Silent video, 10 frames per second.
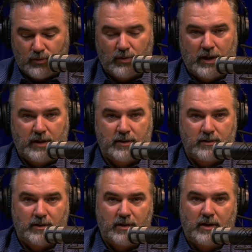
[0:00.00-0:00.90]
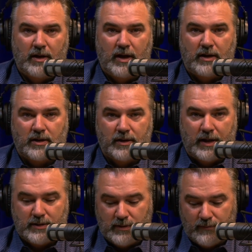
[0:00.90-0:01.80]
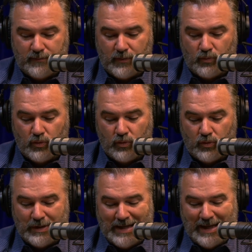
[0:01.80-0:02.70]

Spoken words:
created a collective rule.